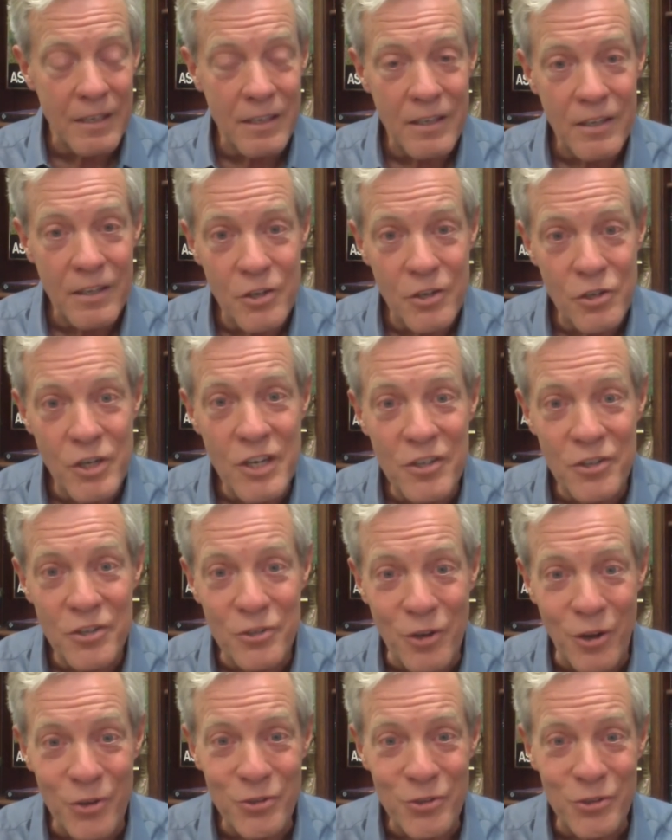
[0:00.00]
Jesus
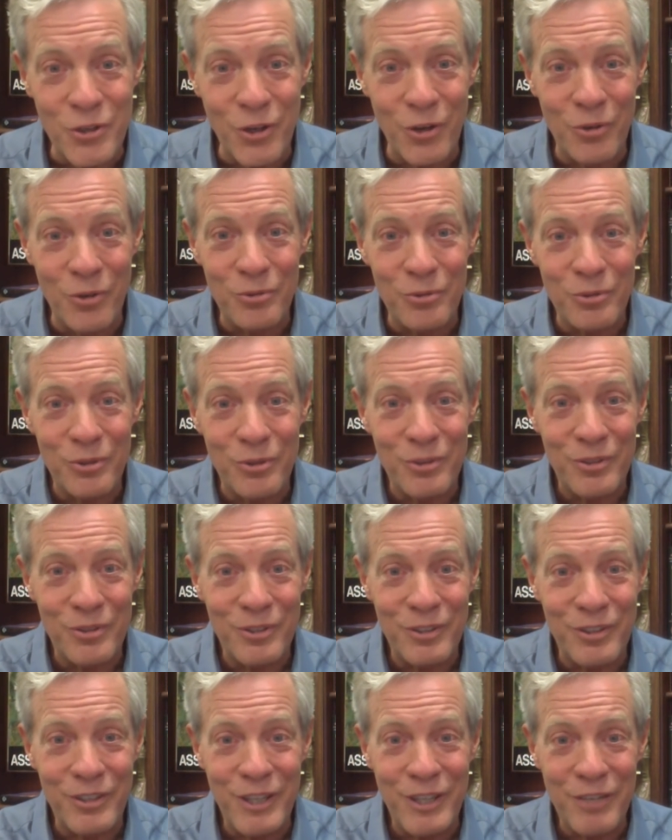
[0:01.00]
also
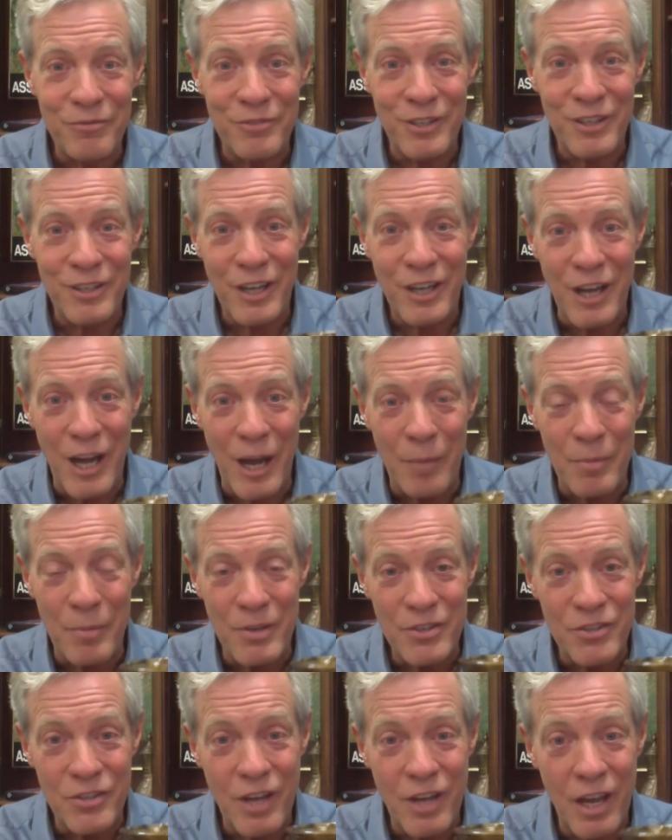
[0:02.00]
lifted the cup and
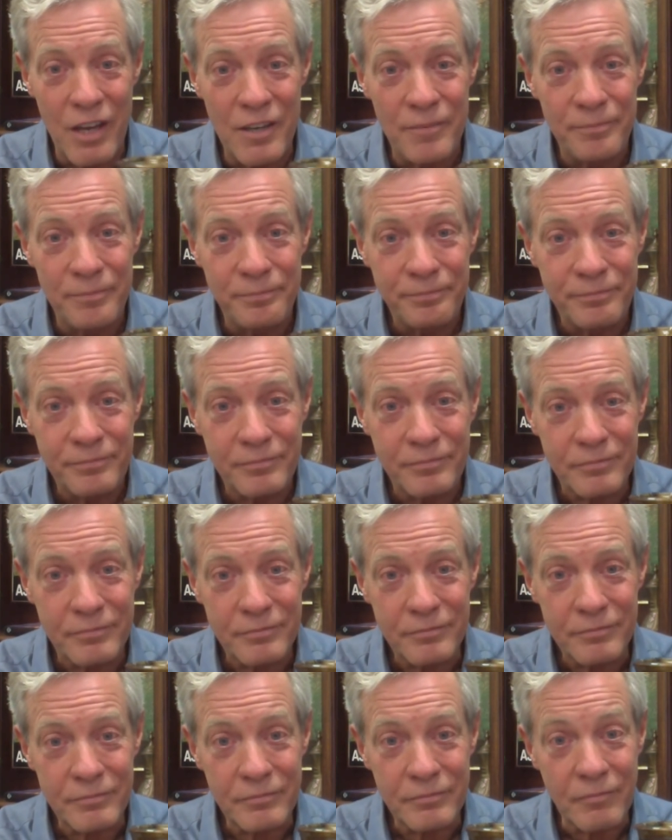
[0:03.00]
said,
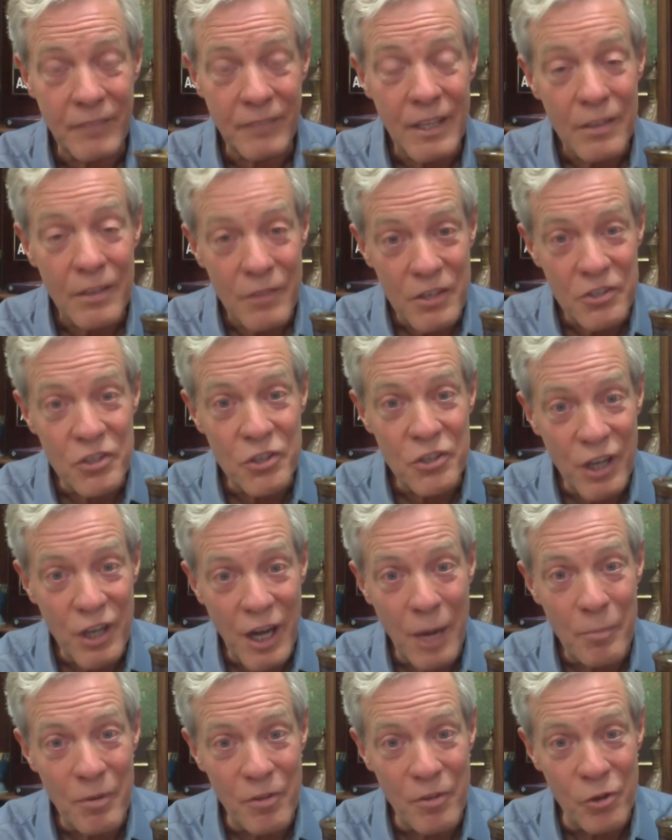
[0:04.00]
this is the cup
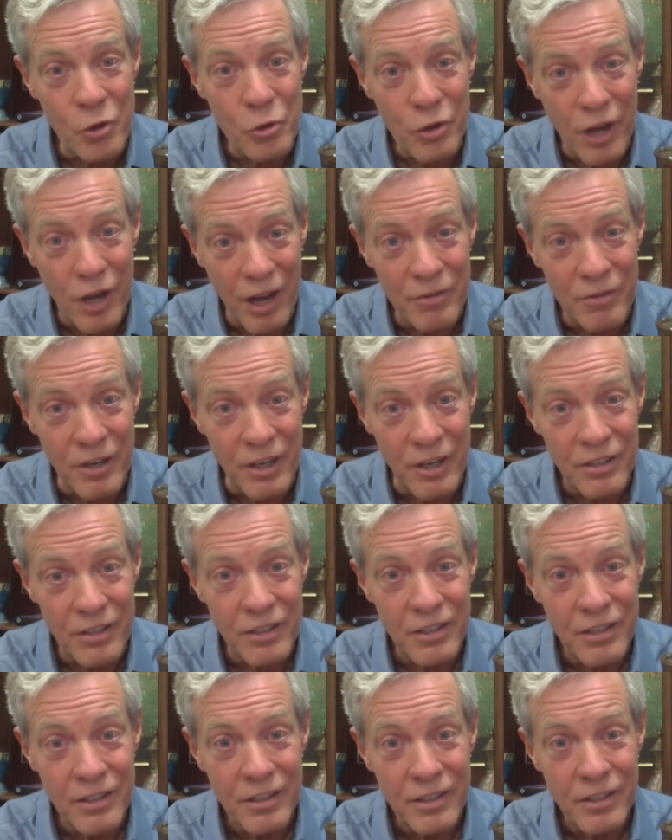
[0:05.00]
of the new covenant.
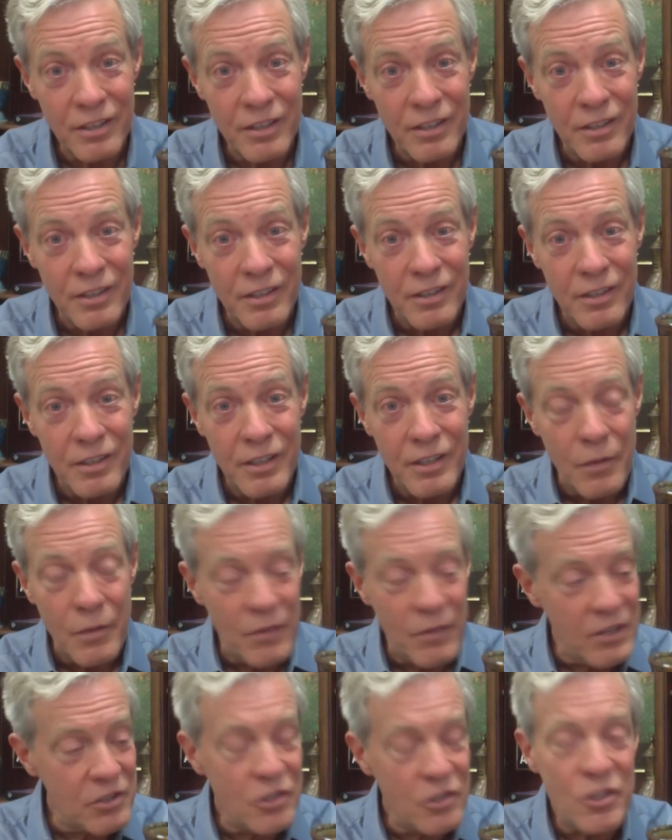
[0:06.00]
This
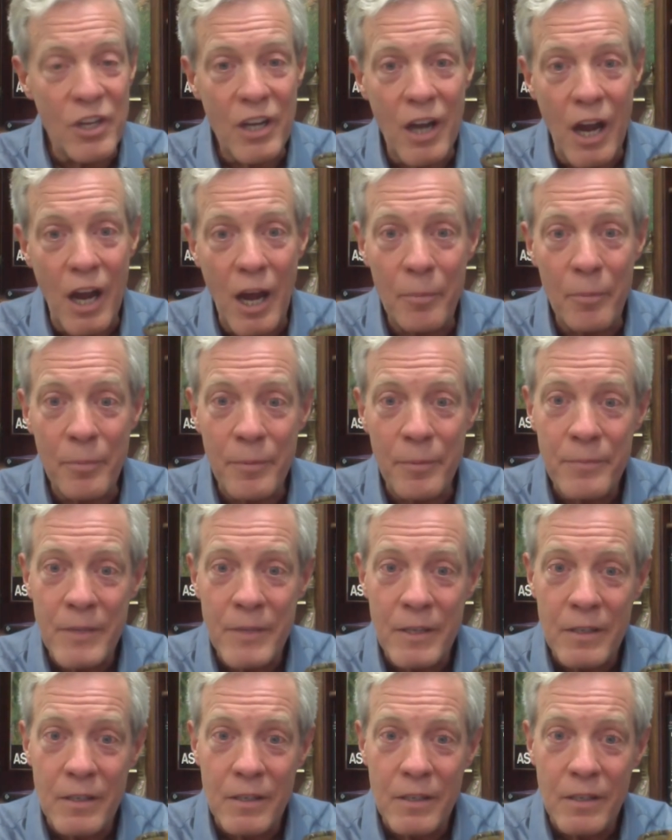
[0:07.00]
is the cup
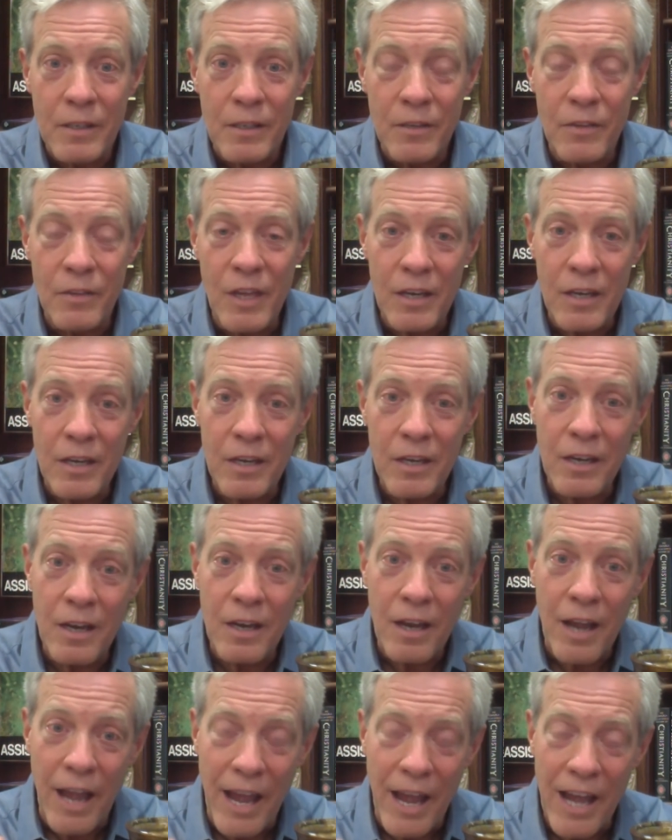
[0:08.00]
that
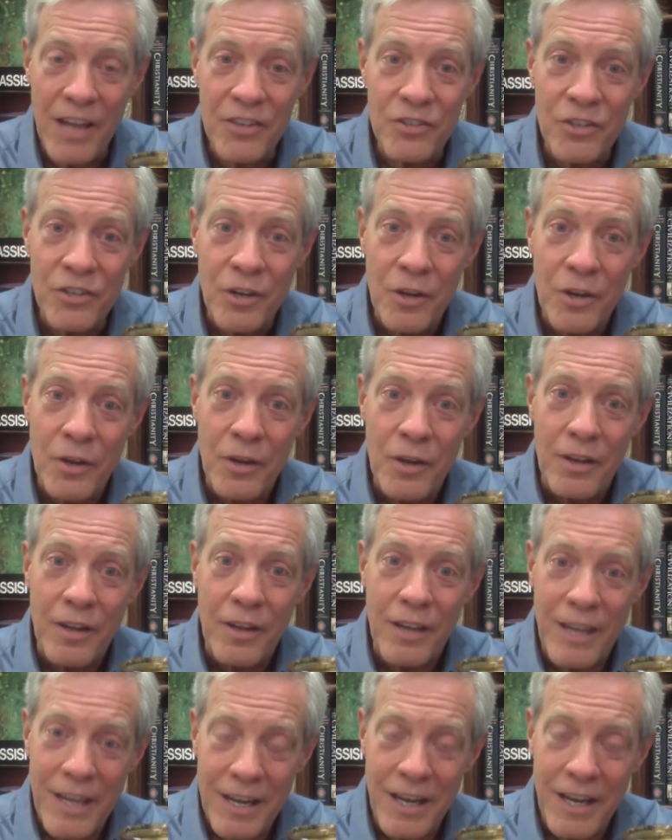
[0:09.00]
has
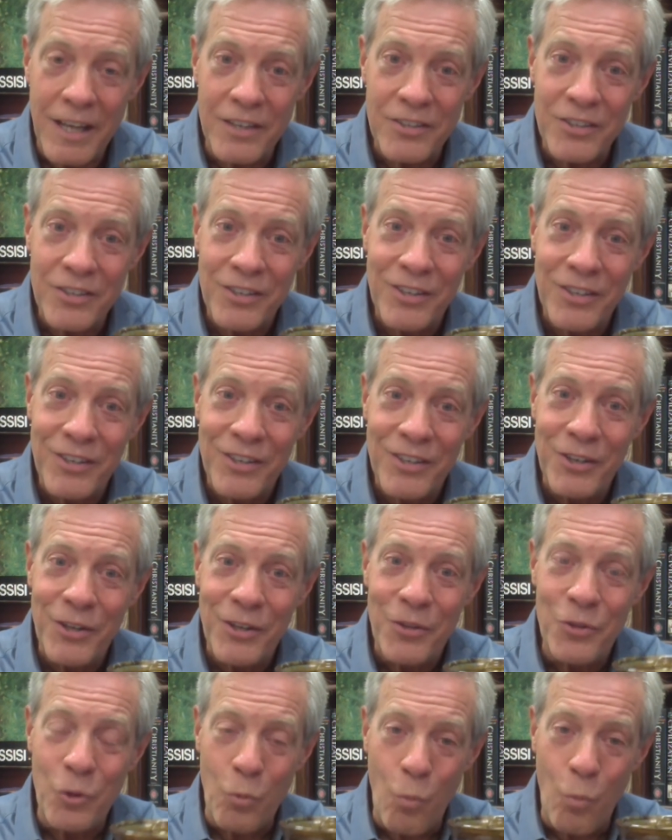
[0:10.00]
in it
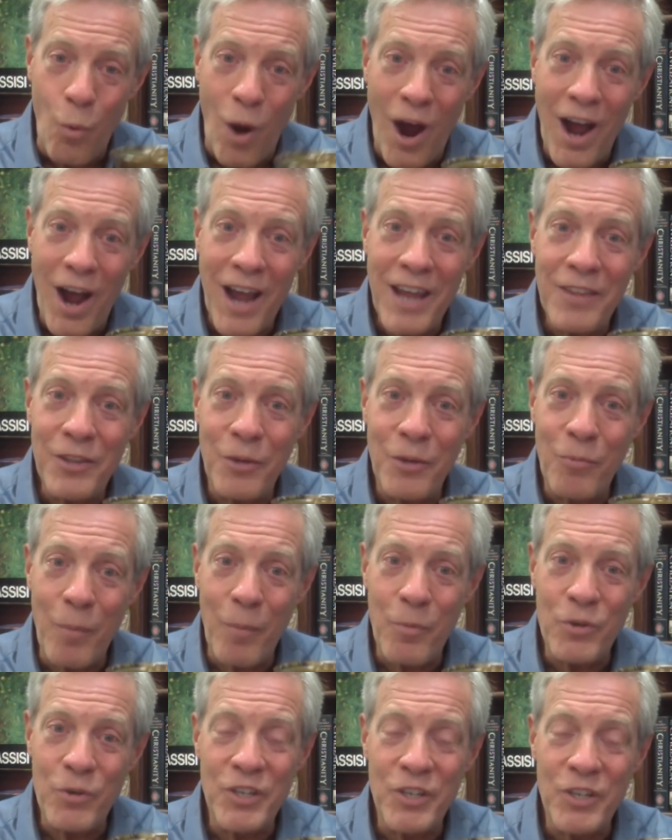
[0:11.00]
the wine that
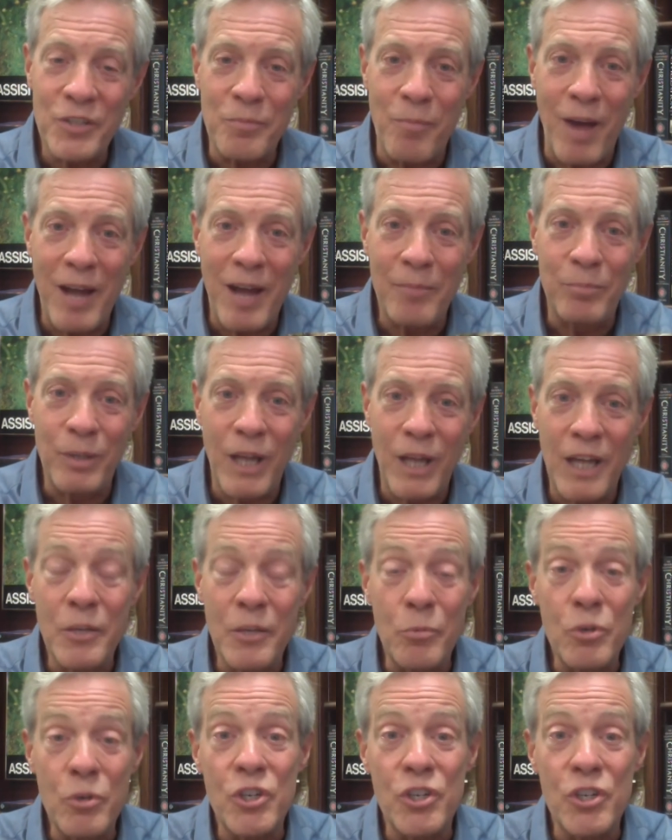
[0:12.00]
represents my blood that was
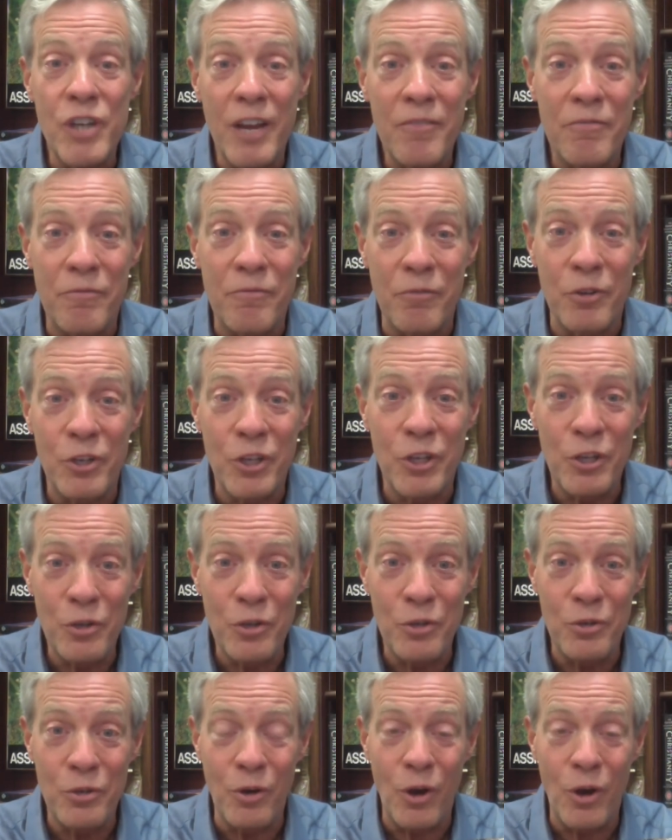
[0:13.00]
shed for
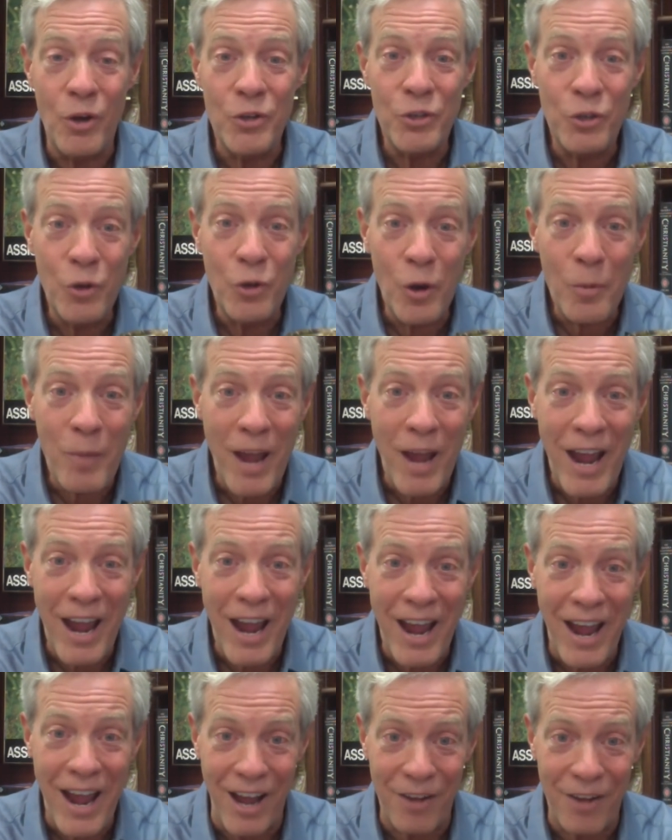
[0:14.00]
you on your
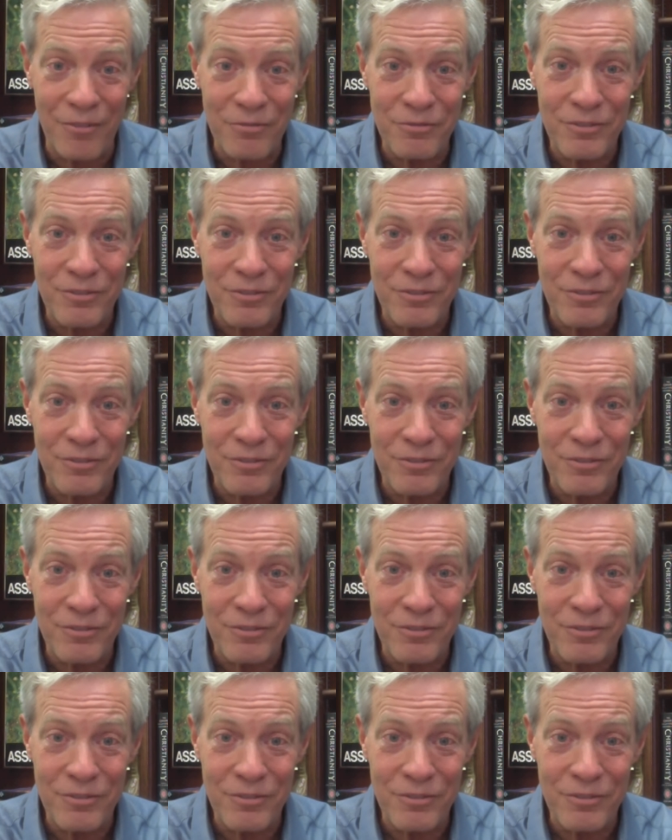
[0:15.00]
behalf,